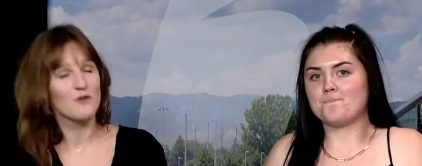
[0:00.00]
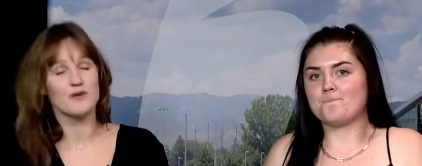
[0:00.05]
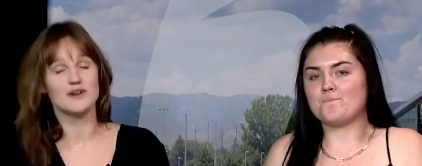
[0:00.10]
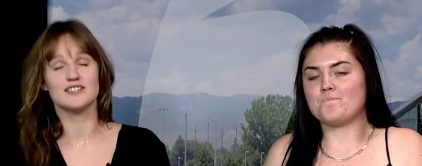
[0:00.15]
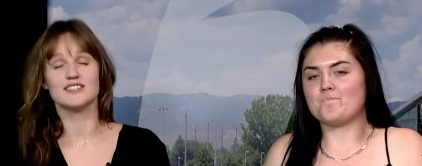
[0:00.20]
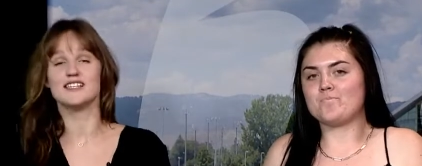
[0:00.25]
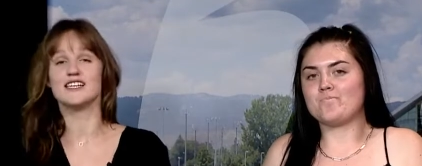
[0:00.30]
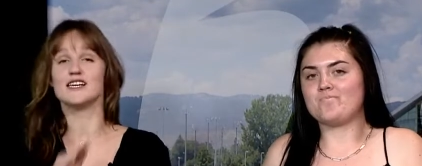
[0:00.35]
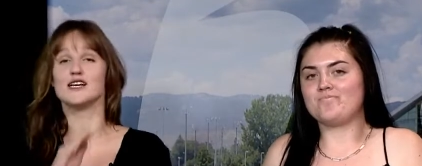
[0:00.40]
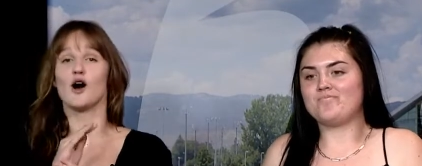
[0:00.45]

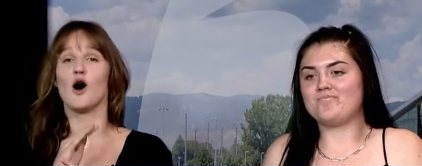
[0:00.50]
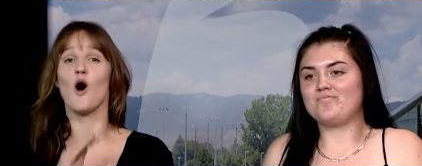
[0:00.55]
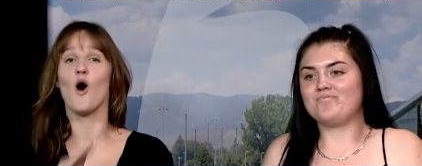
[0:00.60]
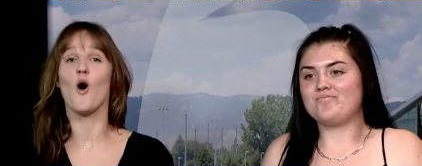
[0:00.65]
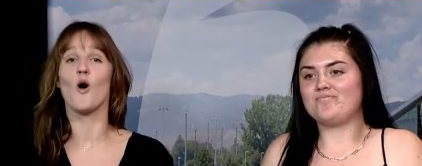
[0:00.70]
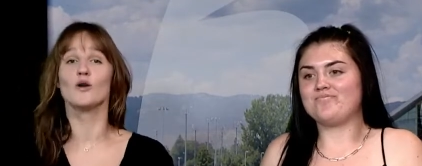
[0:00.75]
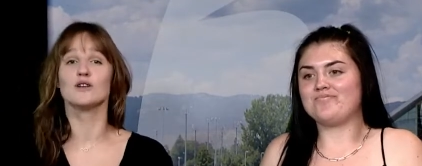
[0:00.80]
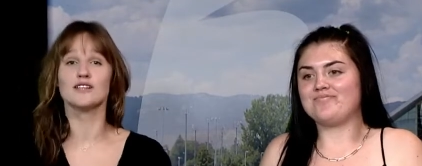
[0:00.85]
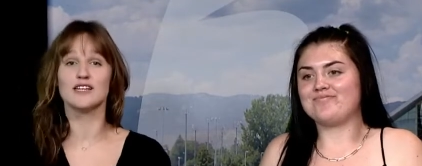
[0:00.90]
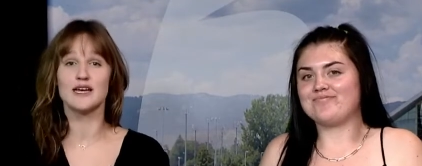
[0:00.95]
Speaker 1: was the
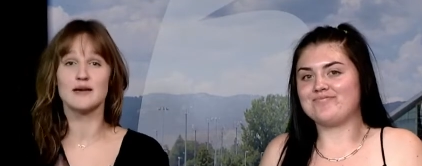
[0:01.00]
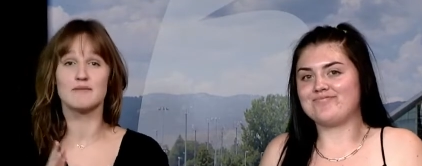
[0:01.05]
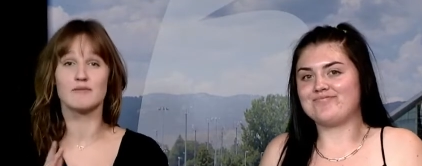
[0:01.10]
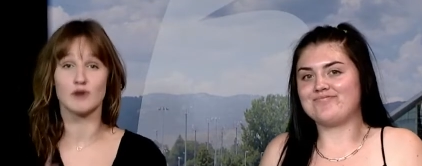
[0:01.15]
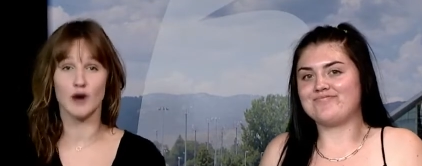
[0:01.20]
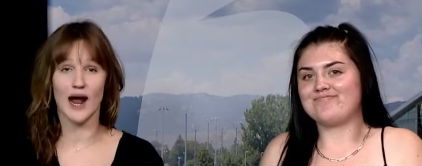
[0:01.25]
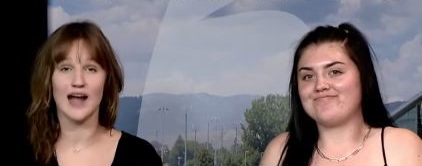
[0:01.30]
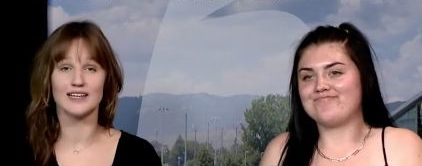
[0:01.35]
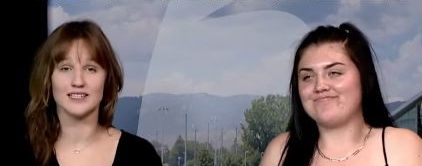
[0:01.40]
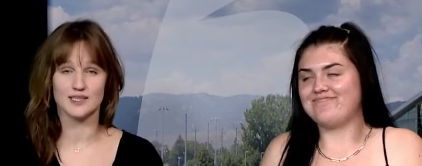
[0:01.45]
only
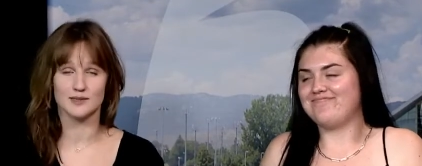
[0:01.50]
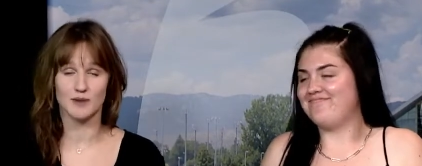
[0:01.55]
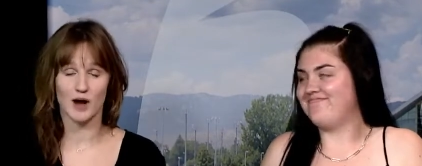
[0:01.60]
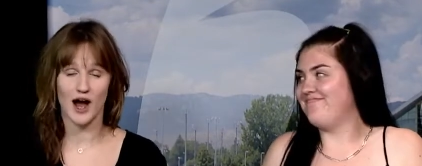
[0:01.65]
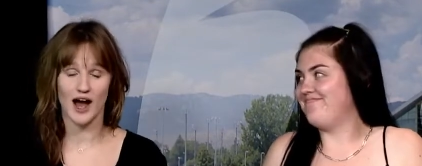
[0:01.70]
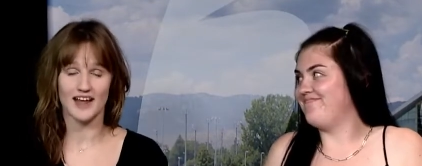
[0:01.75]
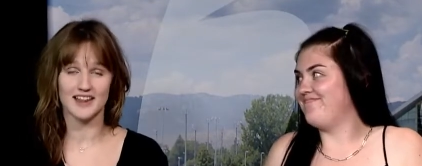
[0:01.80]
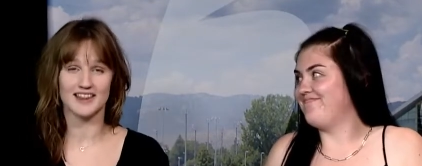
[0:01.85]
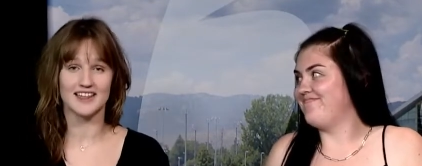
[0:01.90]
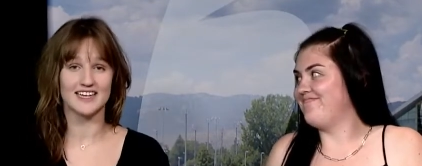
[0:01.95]
bright
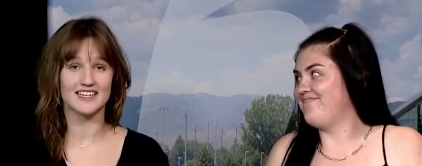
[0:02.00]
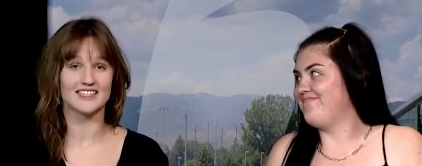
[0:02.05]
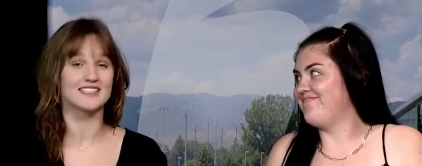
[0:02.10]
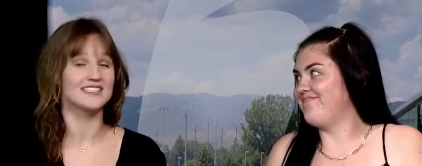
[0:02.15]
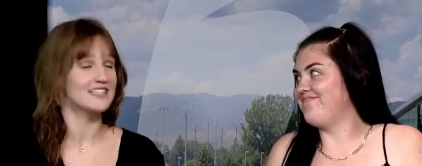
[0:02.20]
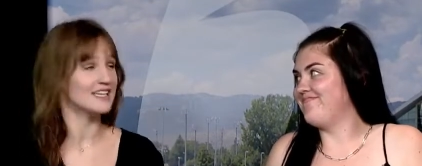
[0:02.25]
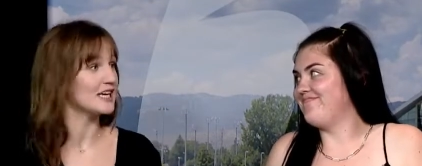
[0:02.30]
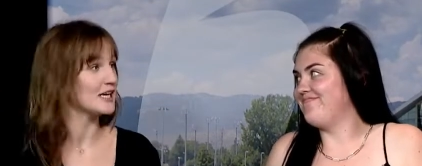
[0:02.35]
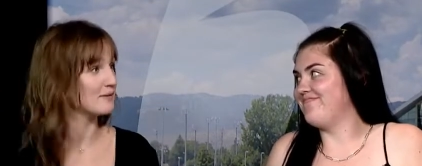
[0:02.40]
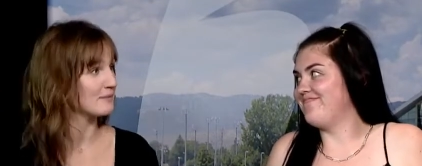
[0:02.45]
spot
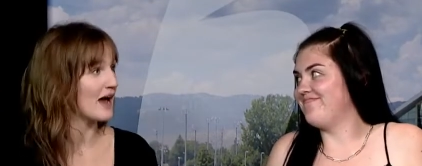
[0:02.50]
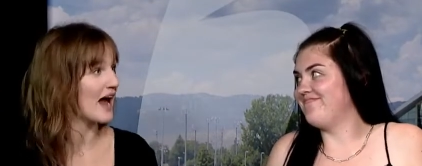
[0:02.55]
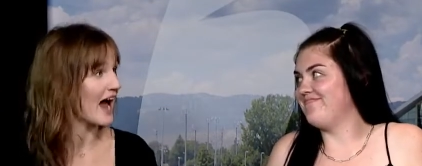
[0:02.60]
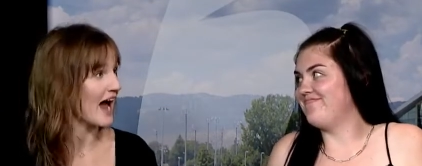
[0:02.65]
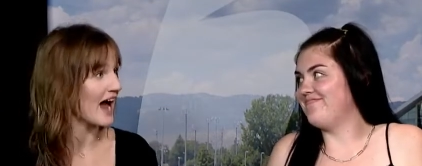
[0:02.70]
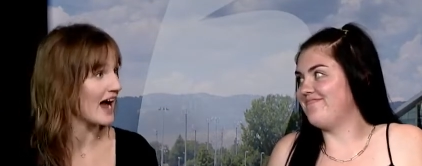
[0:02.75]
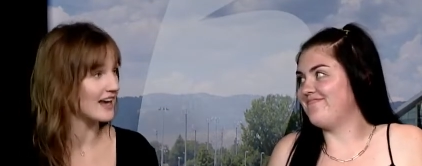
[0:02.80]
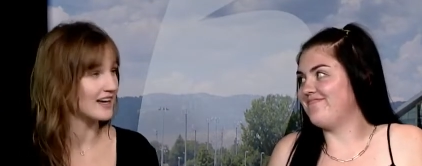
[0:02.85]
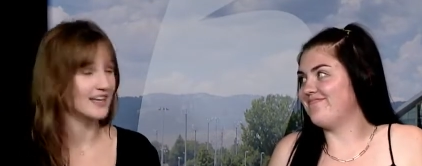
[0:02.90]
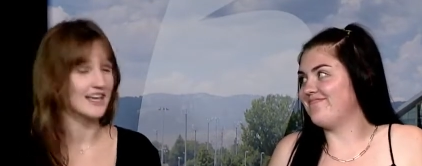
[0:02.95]
this team
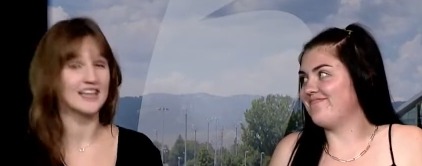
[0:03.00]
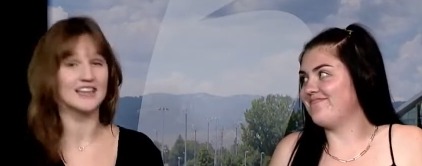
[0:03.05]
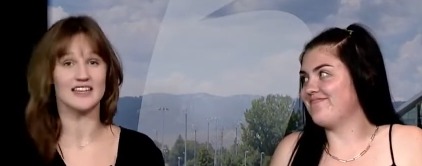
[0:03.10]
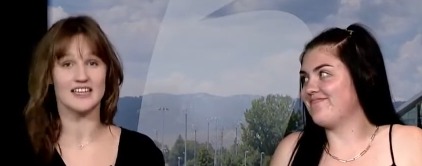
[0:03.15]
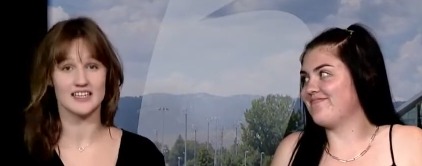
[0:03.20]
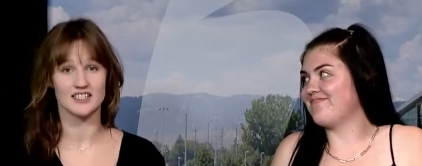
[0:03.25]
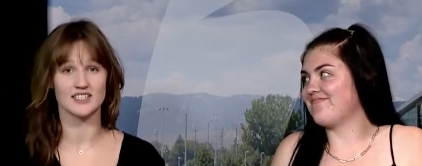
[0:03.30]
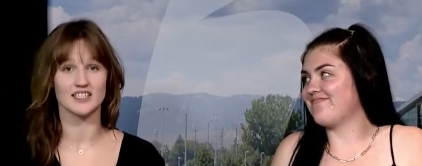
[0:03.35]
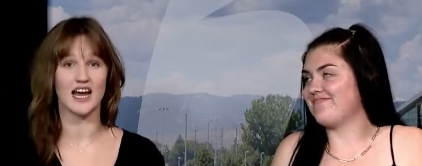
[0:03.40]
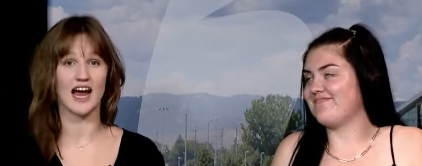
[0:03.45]
had in
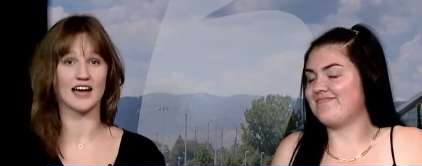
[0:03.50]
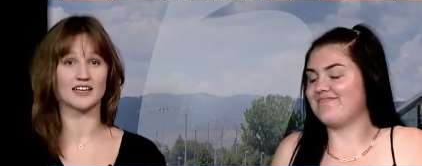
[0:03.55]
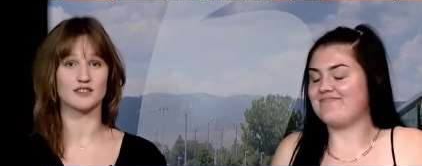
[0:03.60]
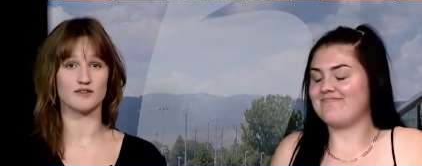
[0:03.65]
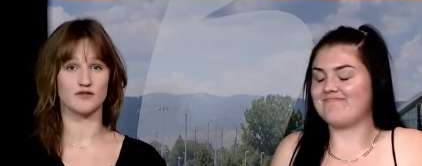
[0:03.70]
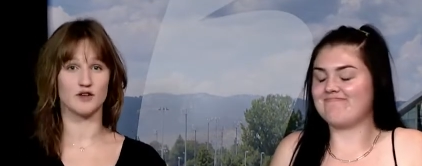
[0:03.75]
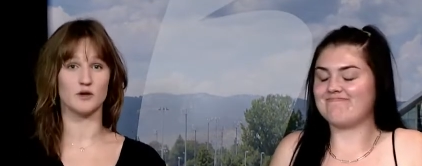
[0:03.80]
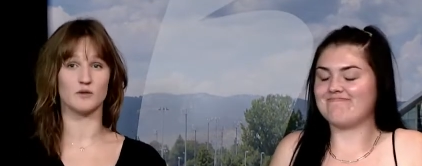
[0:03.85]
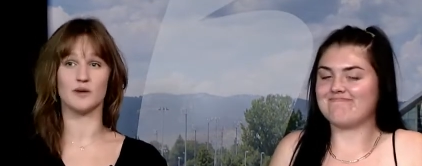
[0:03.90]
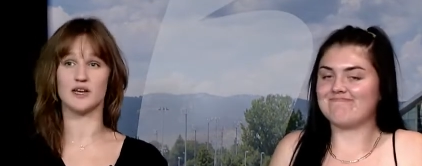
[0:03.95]
these
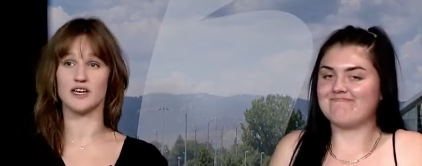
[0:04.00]
last few